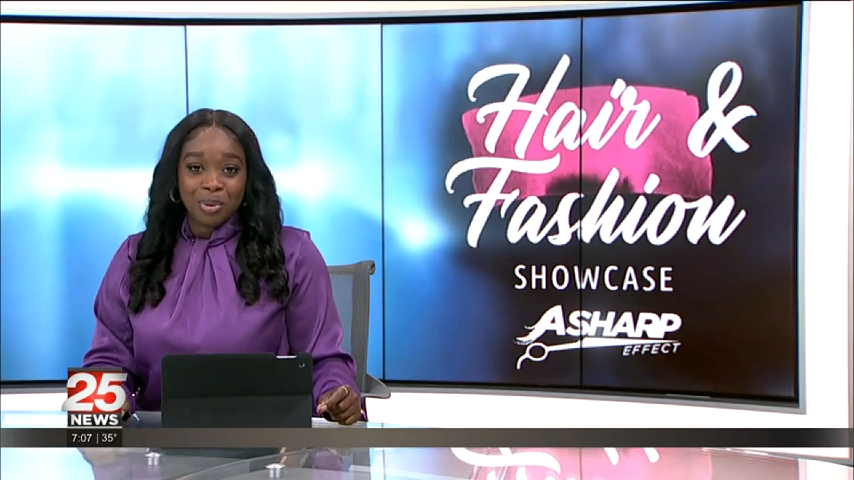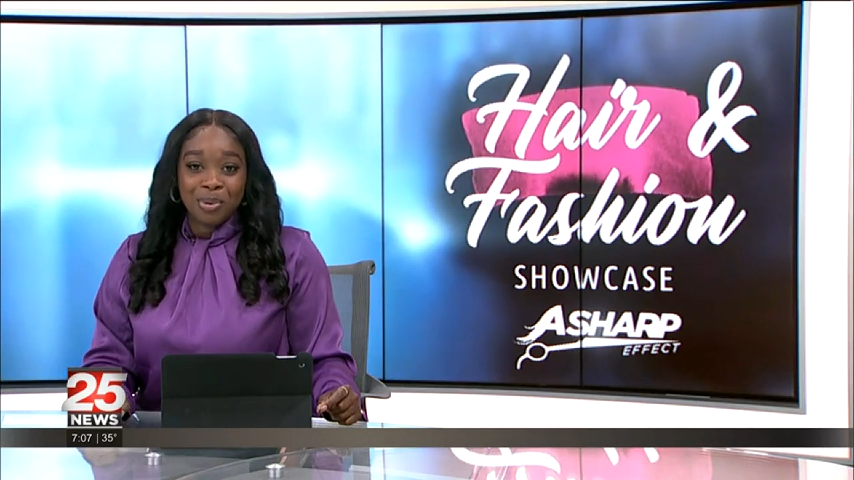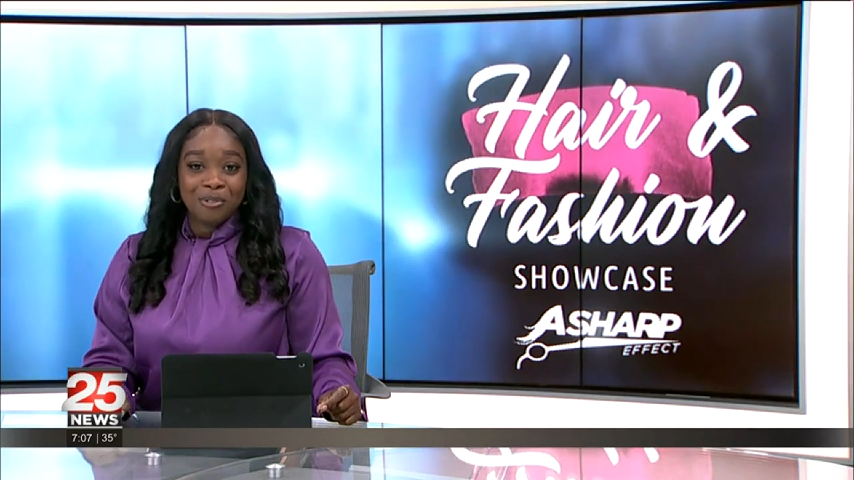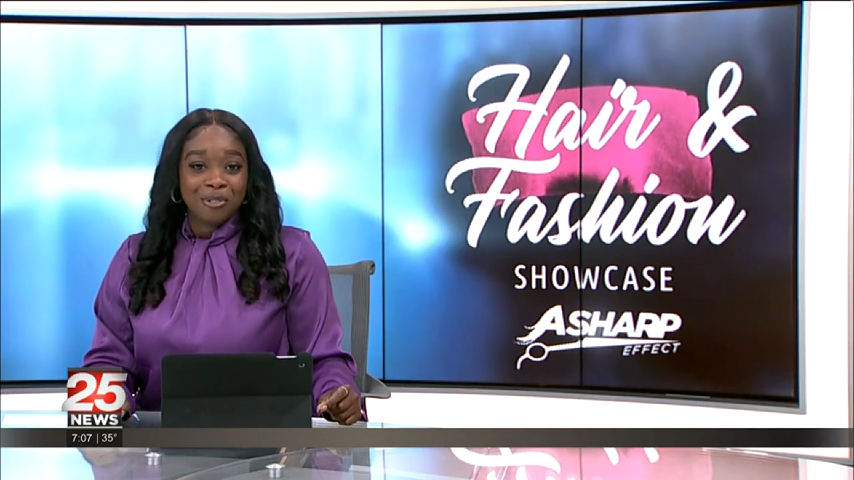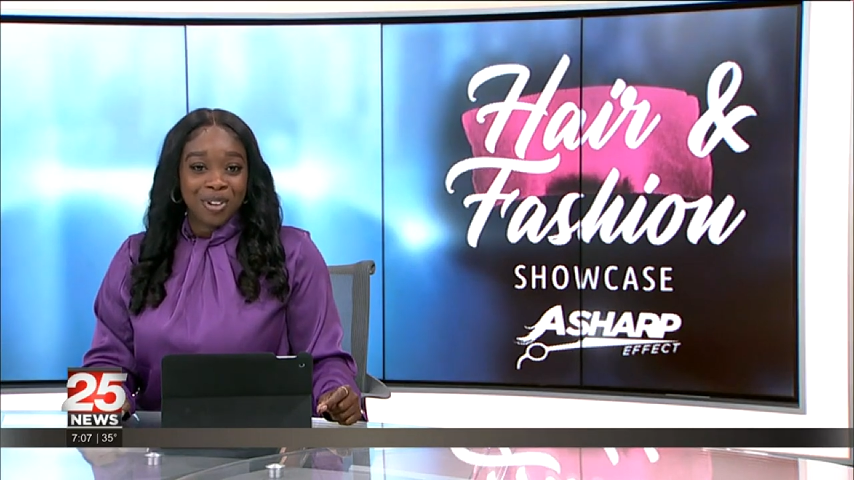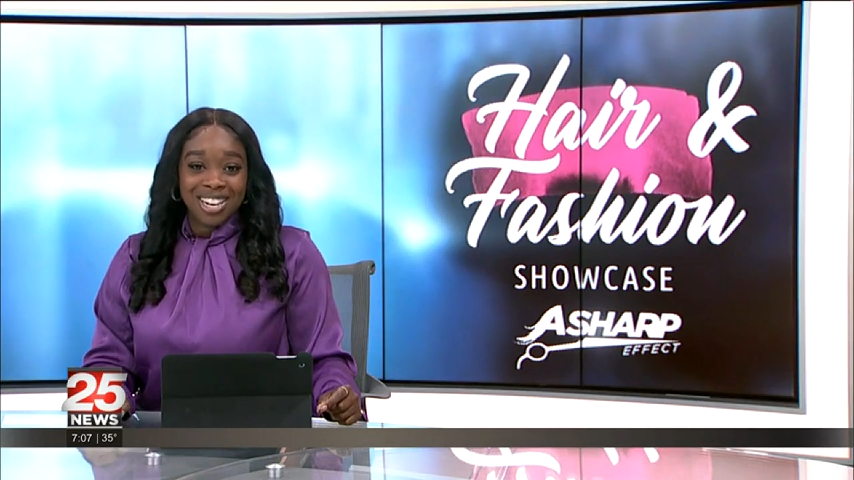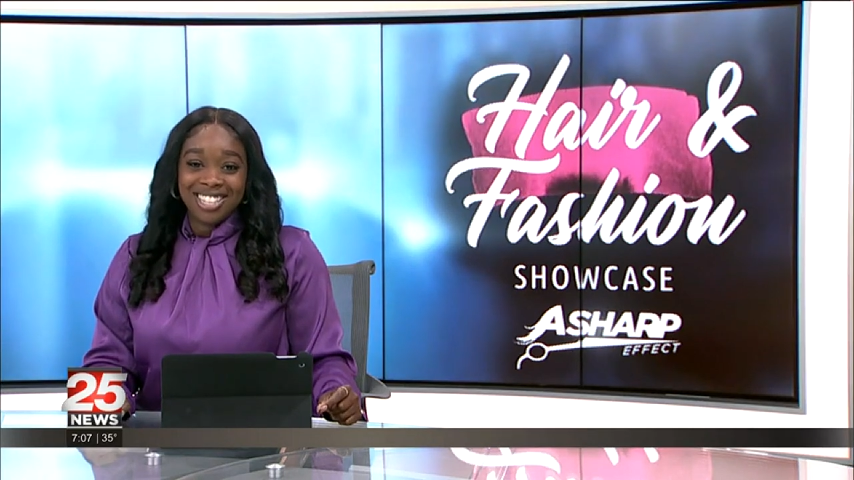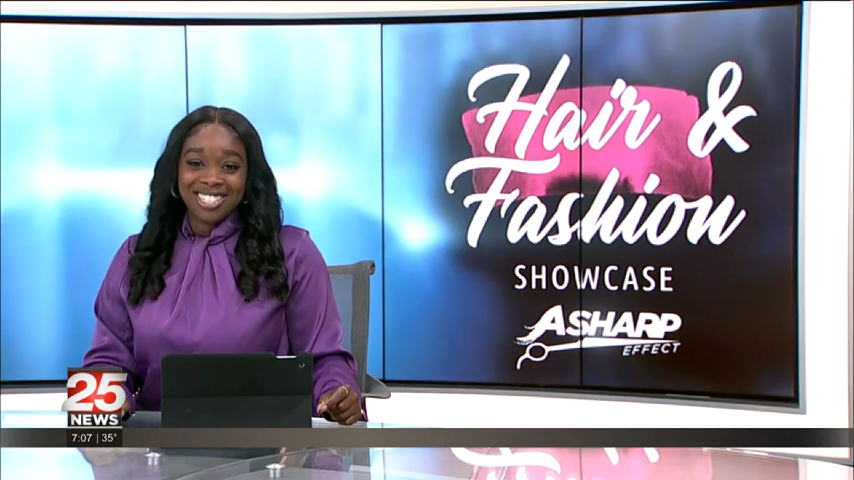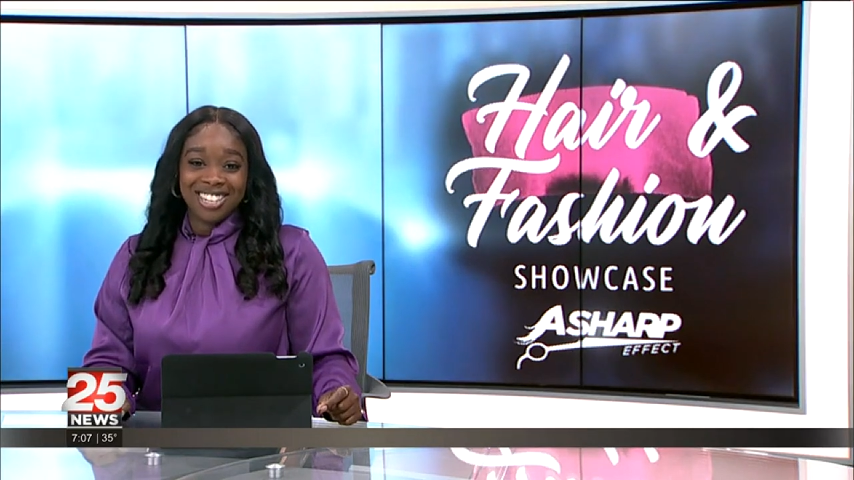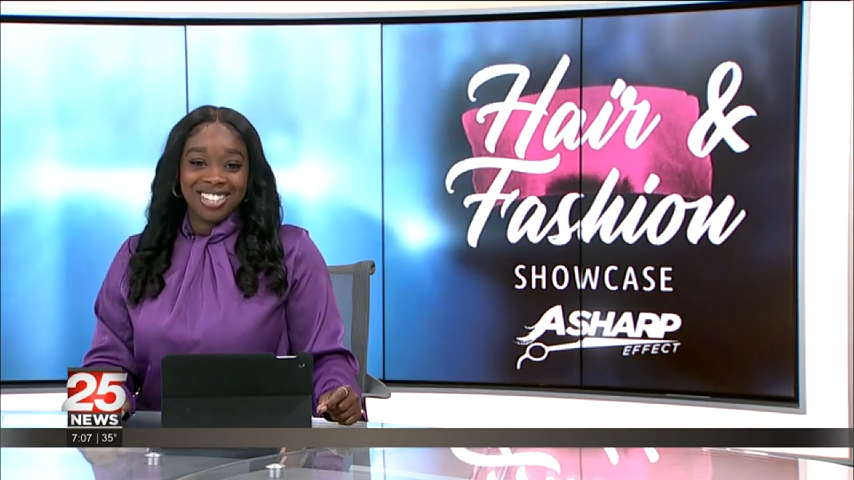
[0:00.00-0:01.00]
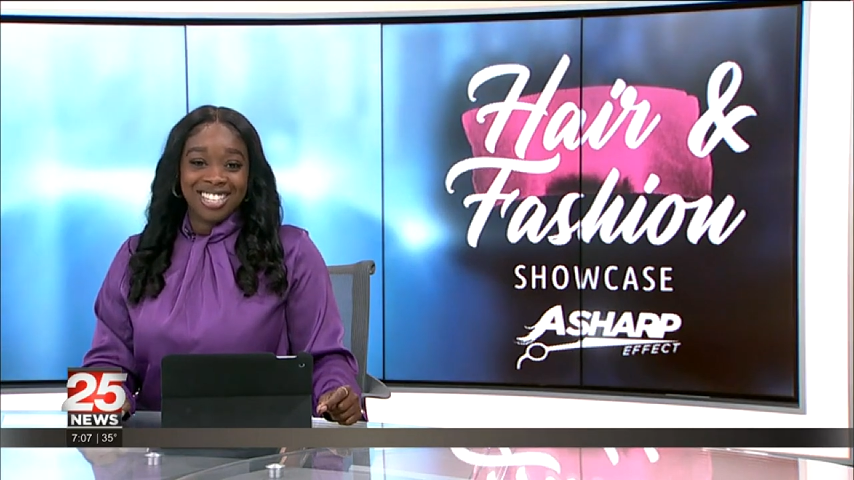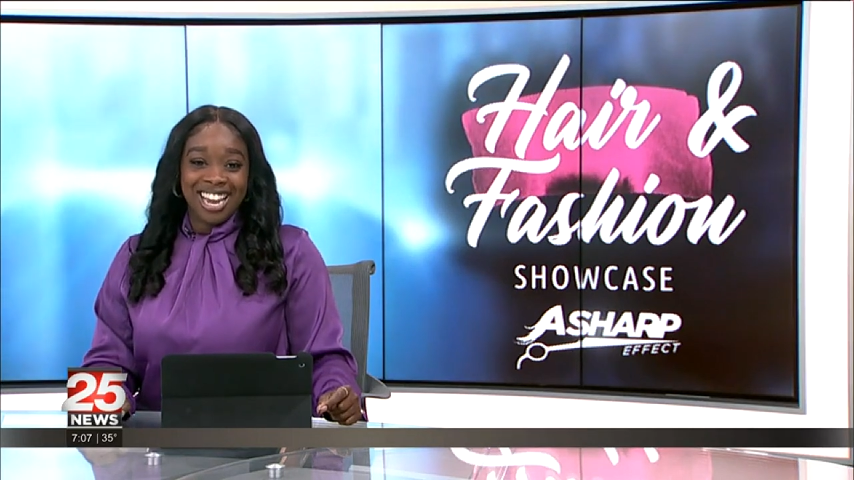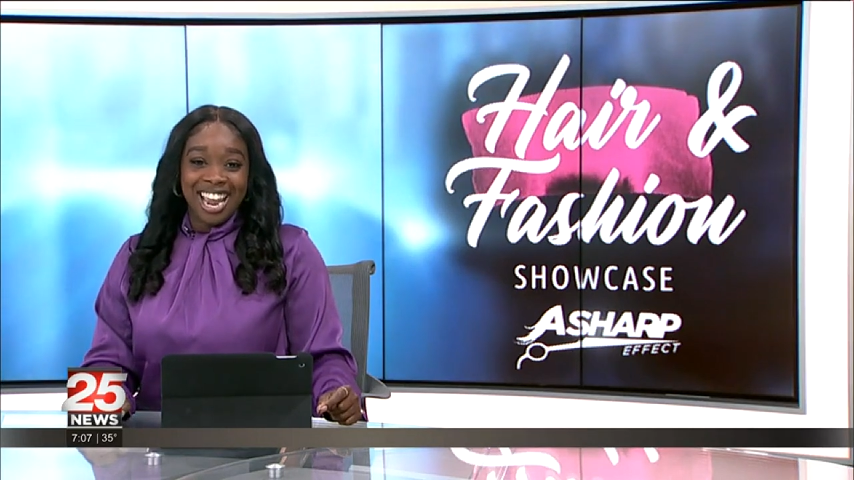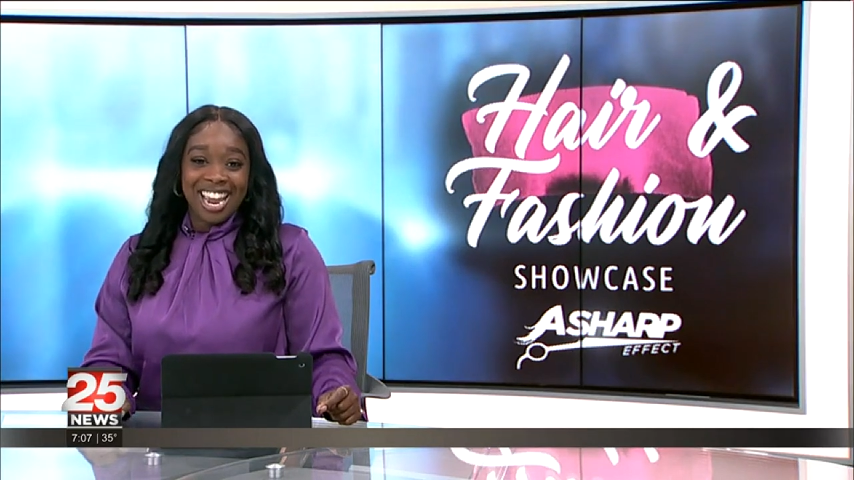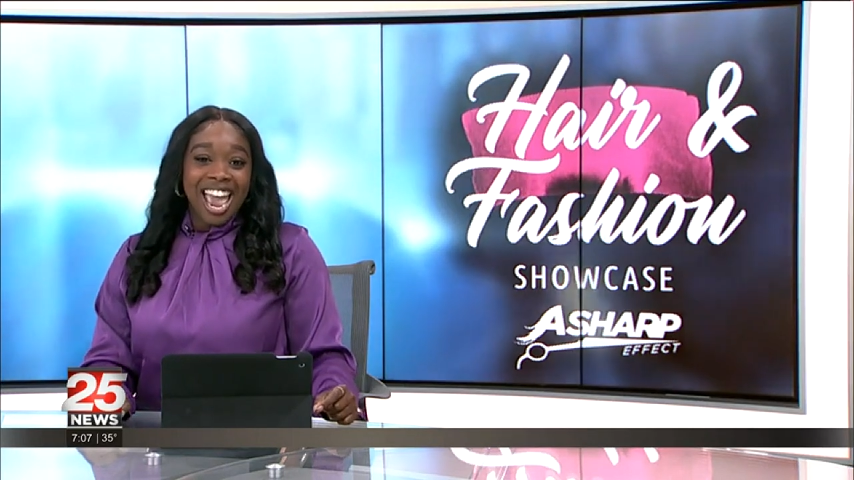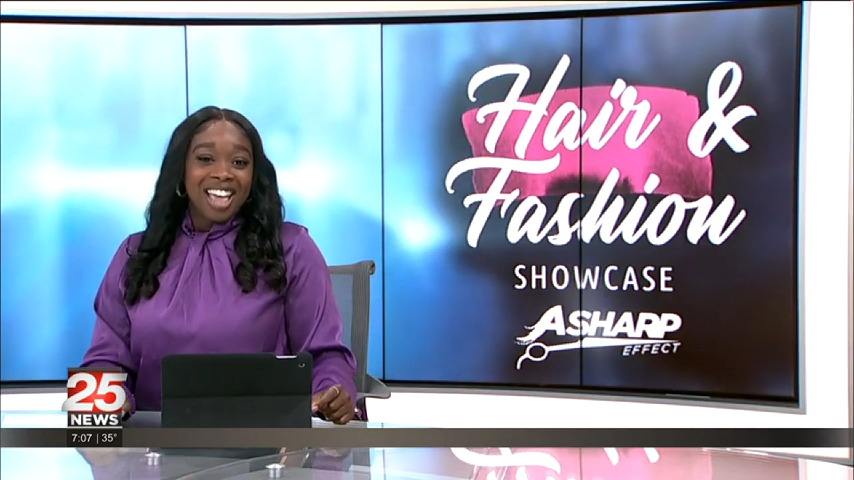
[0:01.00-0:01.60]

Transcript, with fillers: will be front and center today.